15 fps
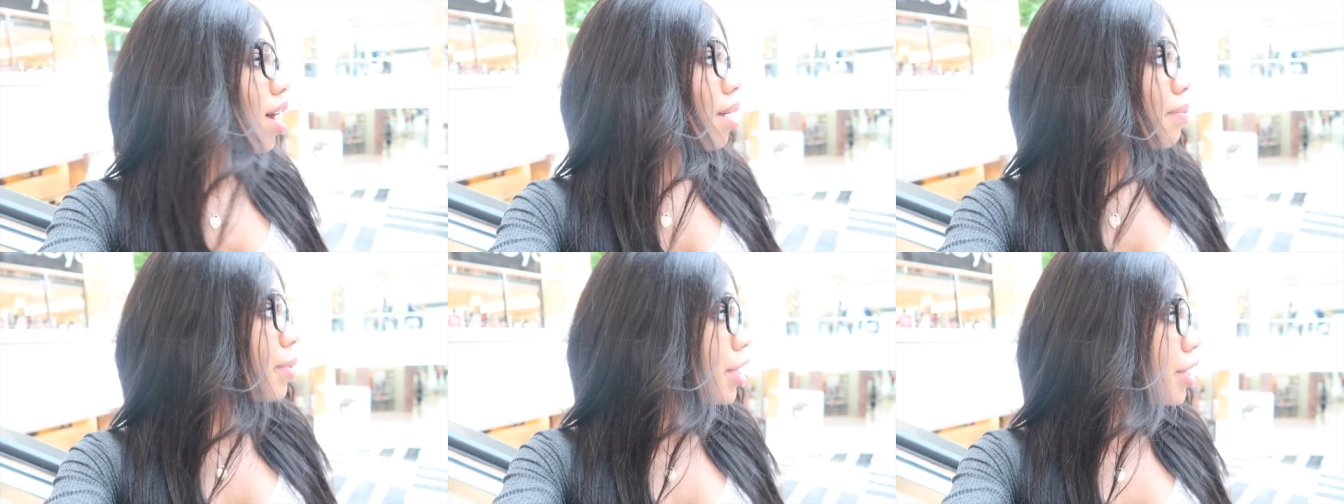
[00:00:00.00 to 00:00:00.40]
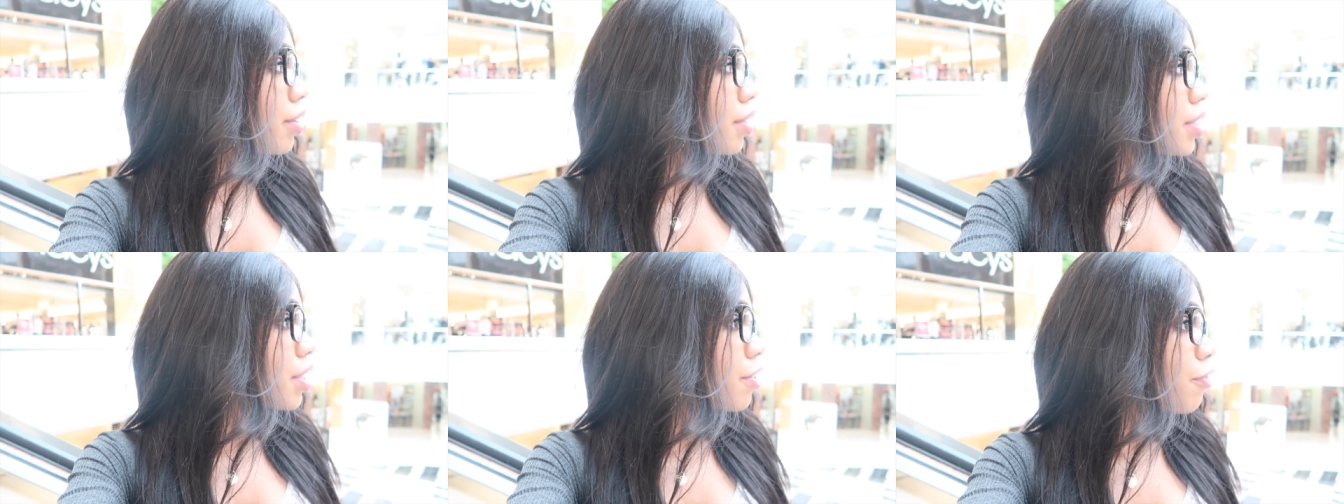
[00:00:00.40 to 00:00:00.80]
We're gonna go
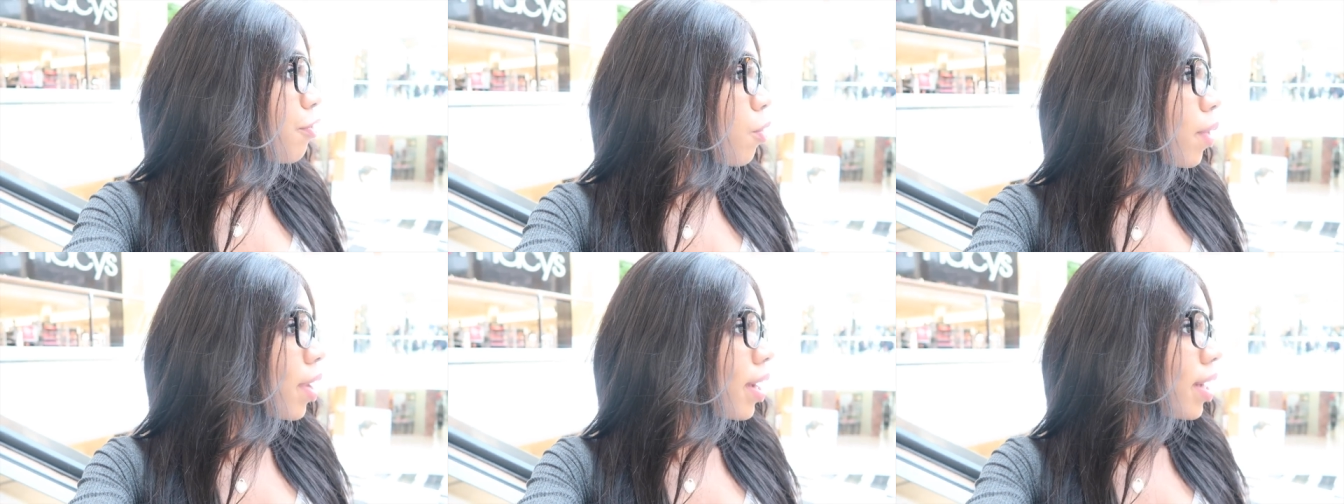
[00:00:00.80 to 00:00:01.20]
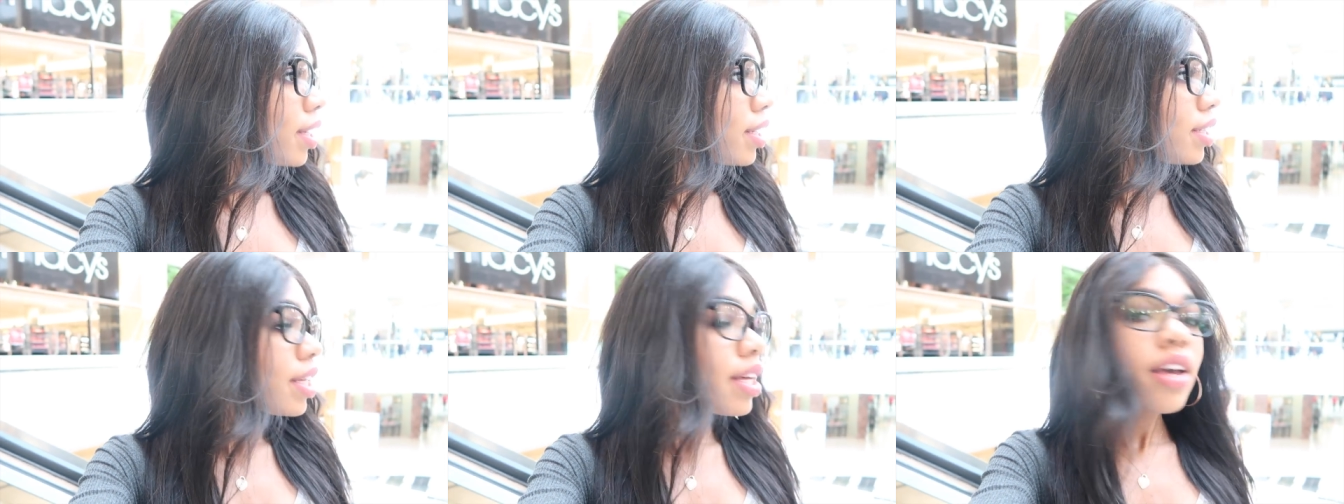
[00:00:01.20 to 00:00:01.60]
to Sephora
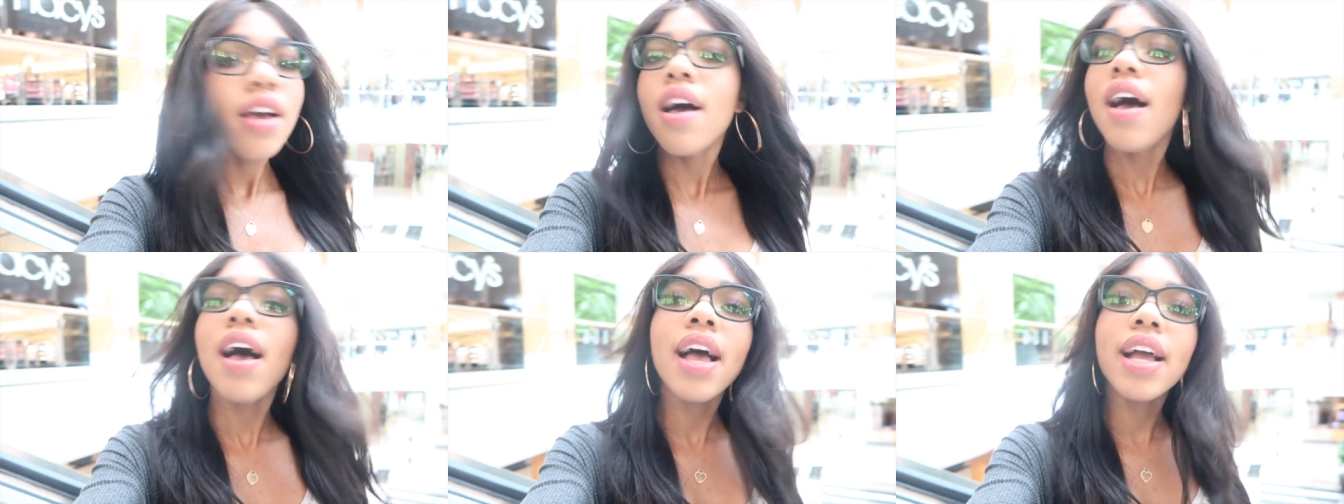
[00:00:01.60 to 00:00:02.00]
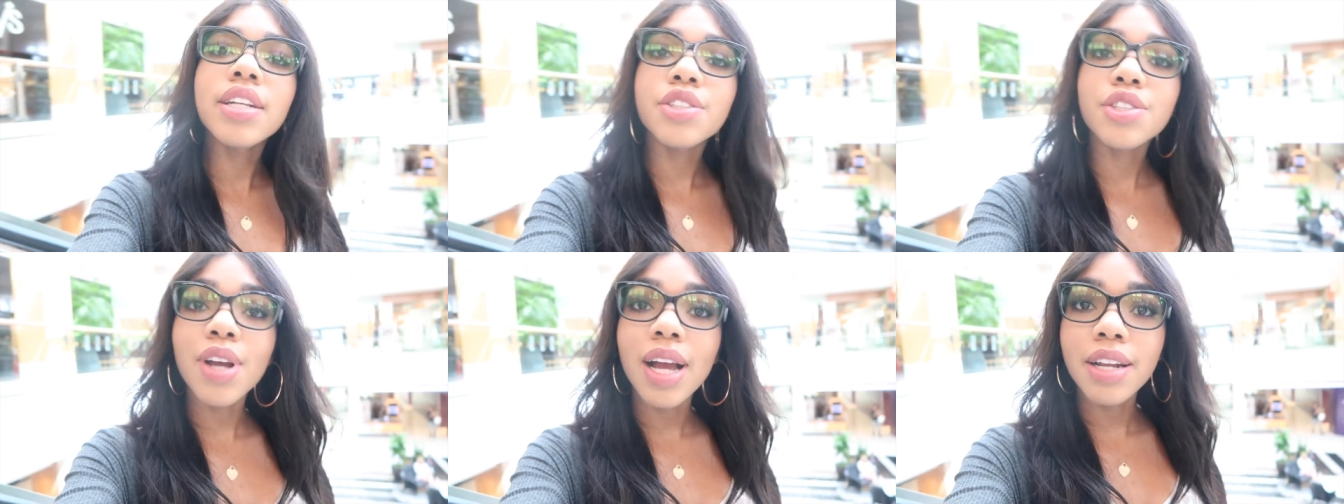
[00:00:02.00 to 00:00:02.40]

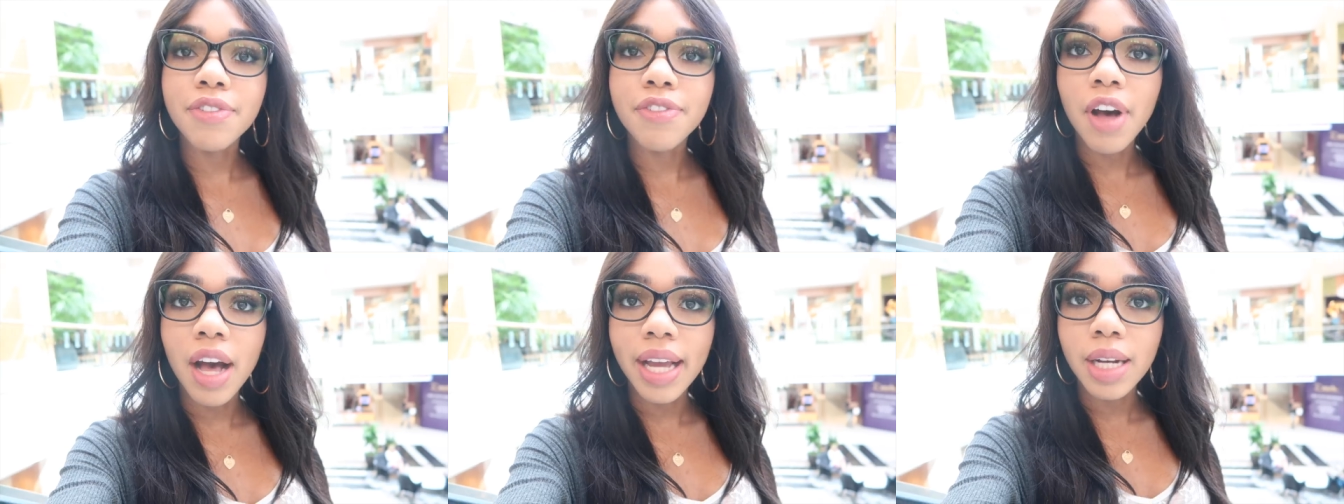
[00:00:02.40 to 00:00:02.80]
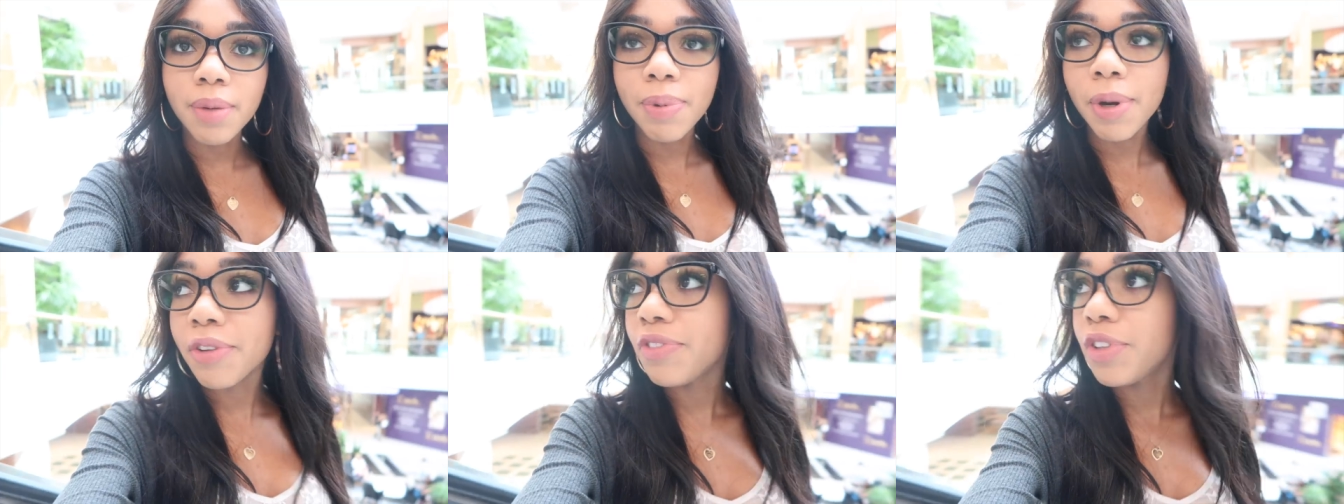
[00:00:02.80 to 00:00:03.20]
and try to find a
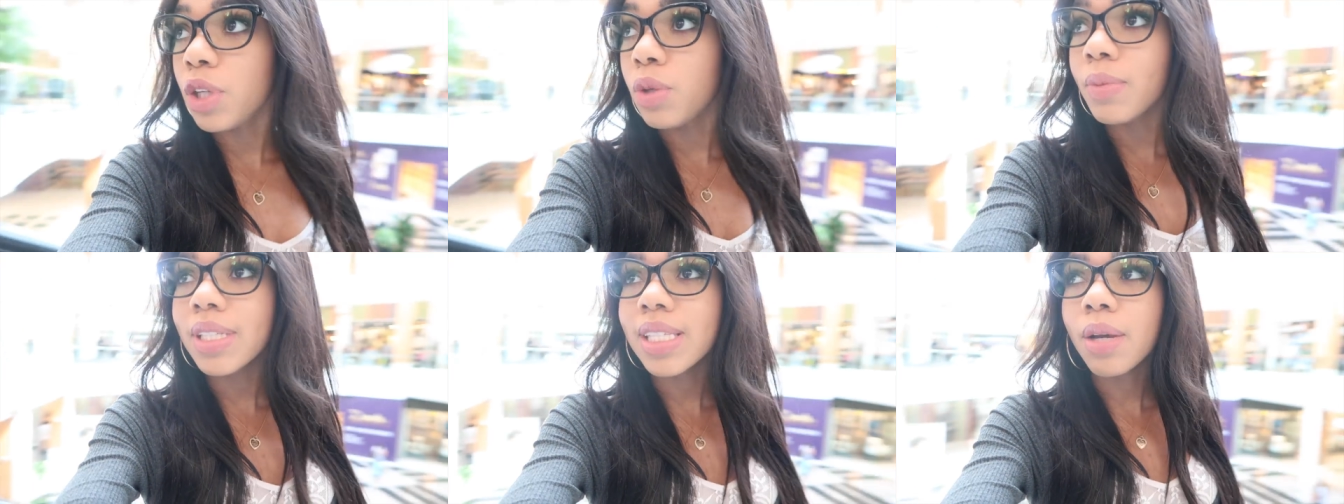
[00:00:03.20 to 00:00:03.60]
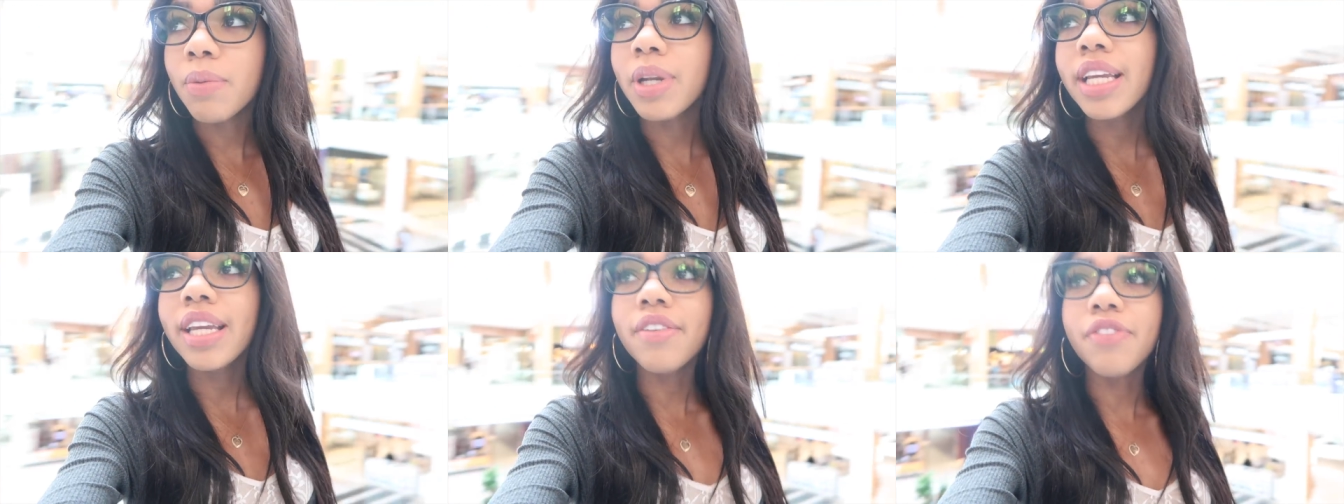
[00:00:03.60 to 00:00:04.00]
perfume because I
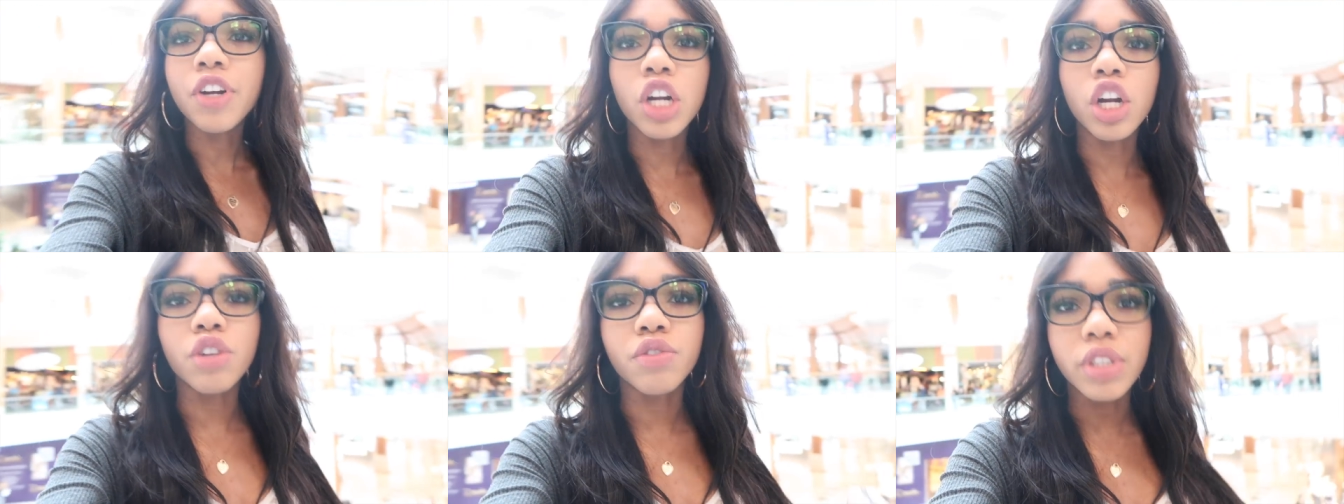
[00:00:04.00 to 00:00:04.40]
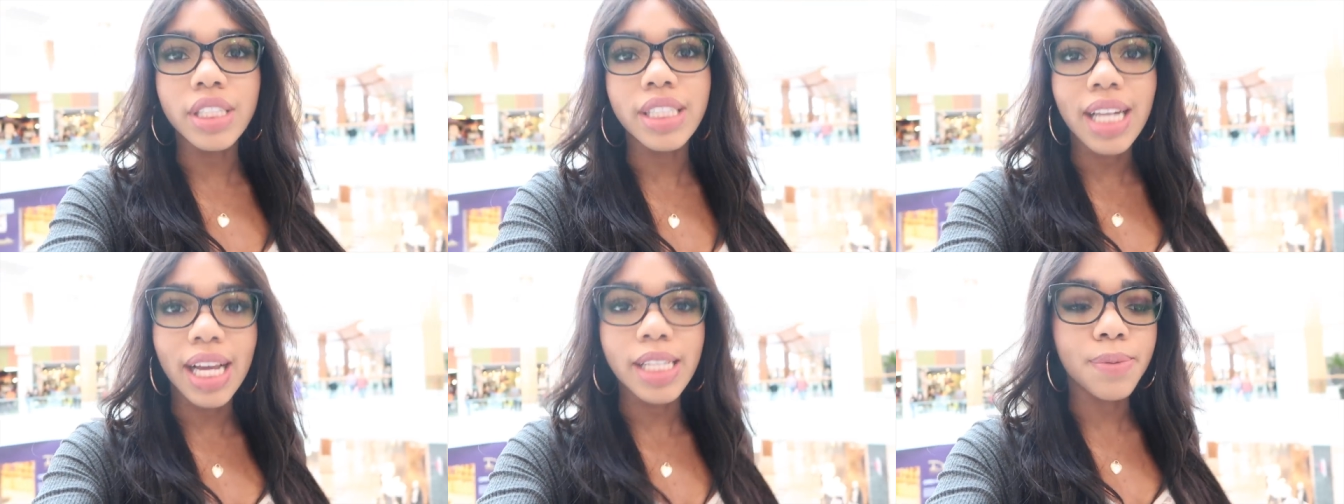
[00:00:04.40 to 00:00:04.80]
want to give her a
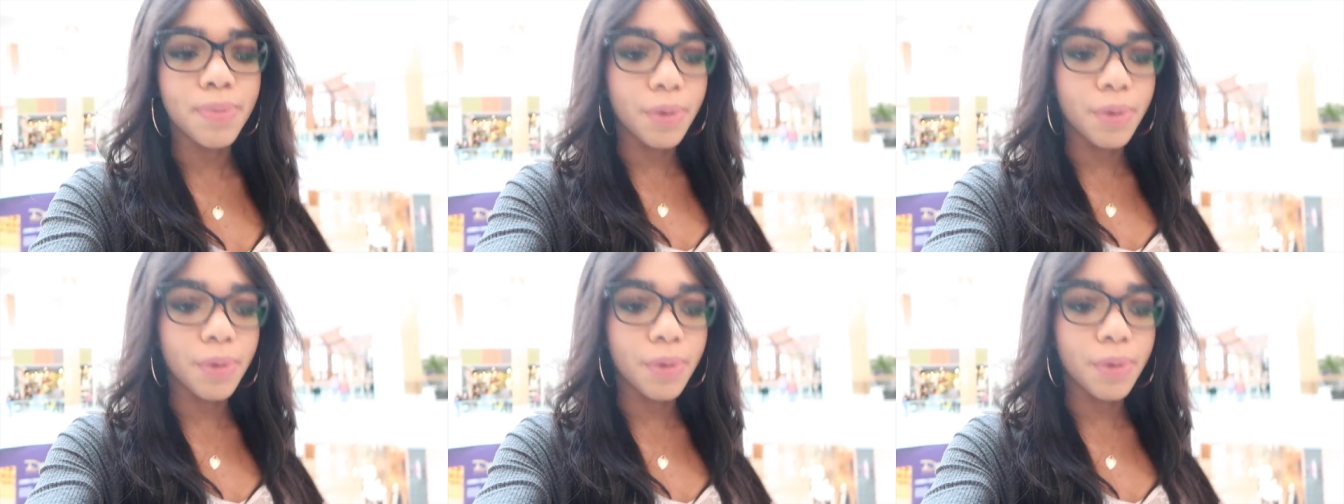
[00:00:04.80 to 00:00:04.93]
really nice